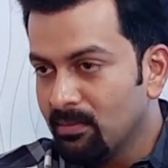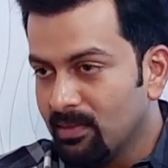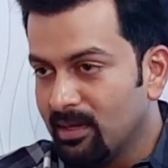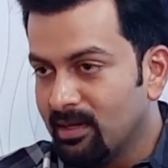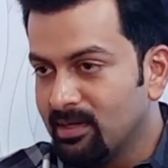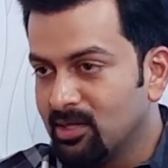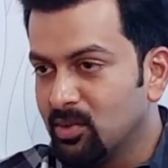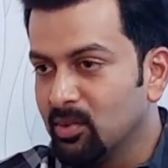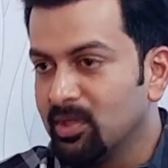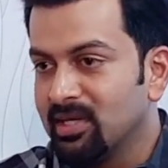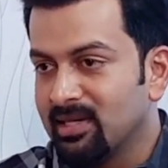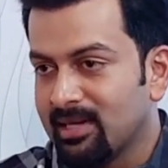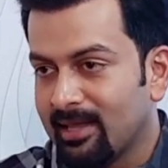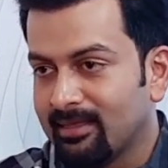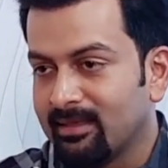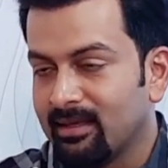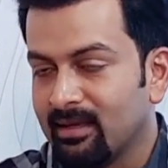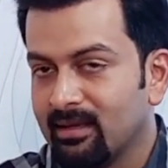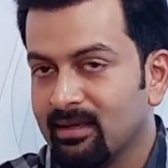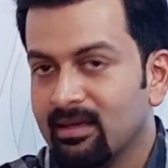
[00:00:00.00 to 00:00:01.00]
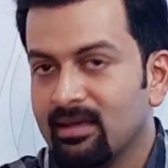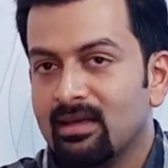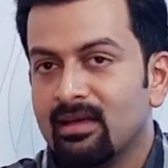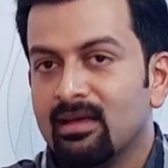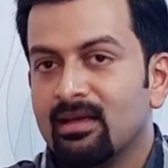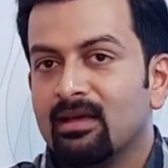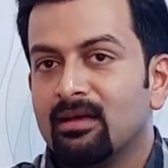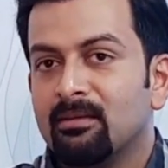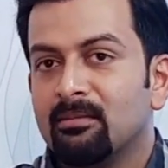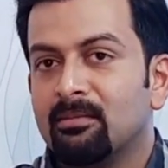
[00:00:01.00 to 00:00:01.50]
right. and doing nothing.
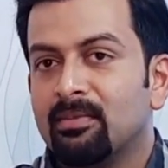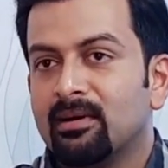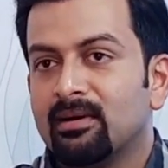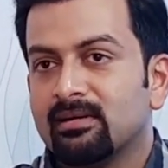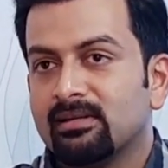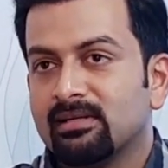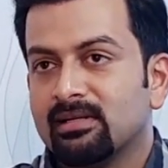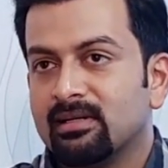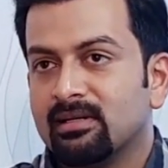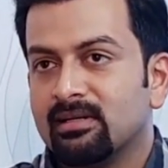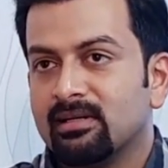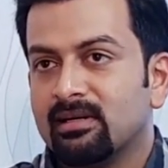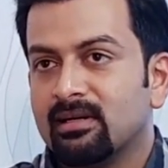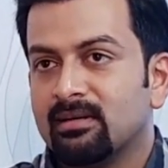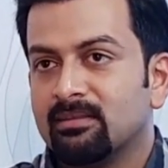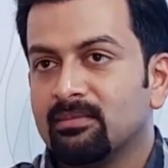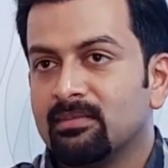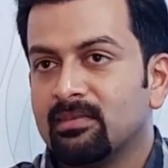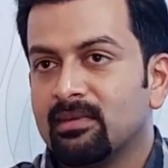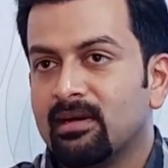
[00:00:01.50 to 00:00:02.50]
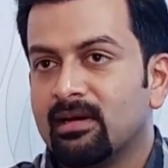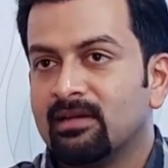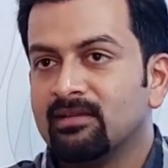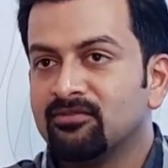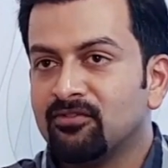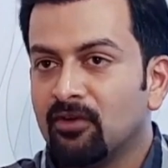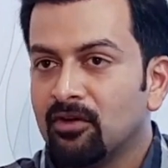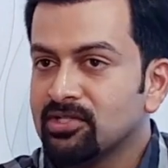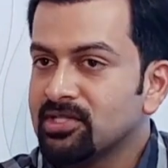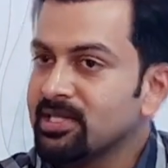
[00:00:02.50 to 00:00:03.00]
But uh,
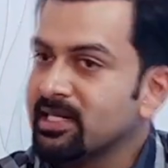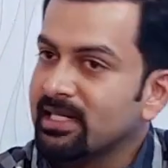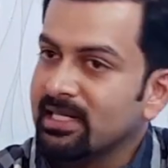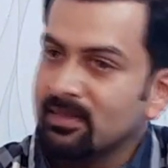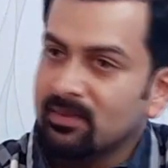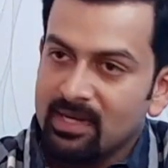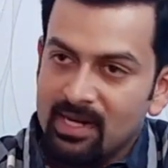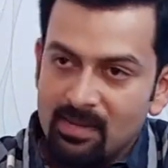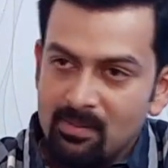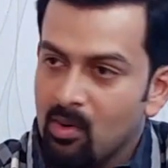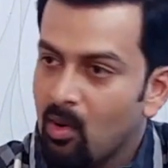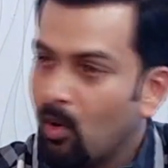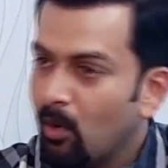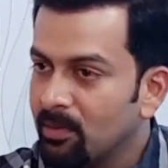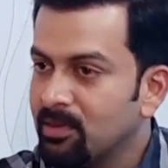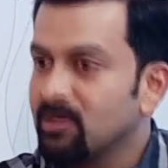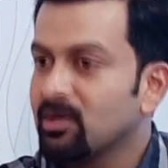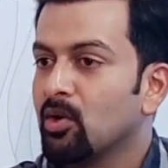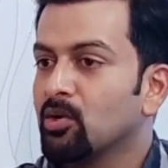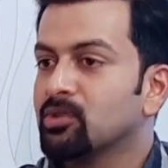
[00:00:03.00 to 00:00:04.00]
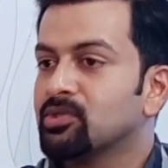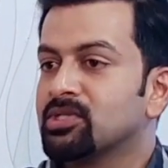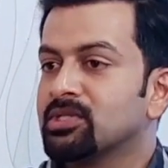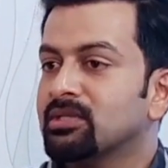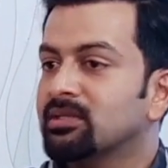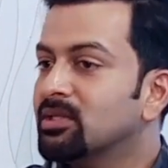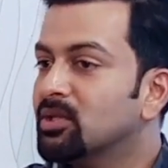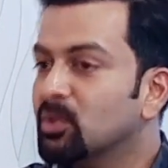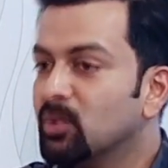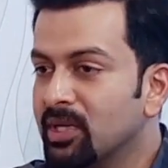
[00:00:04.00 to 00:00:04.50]
unfortunately, when I'm home in
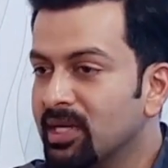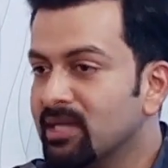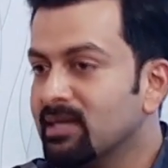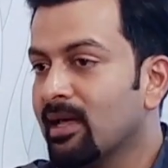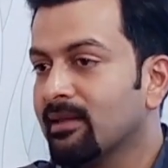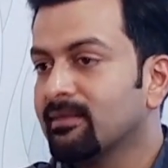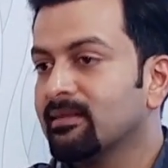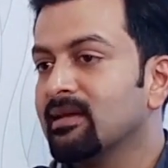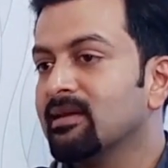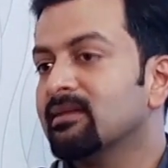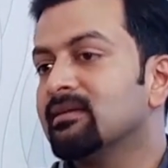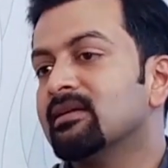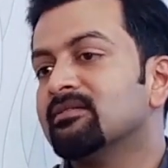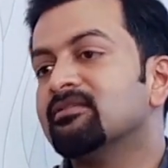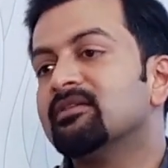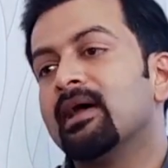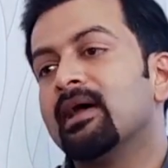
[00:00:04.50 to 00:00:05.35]
Cochin, doing nothing never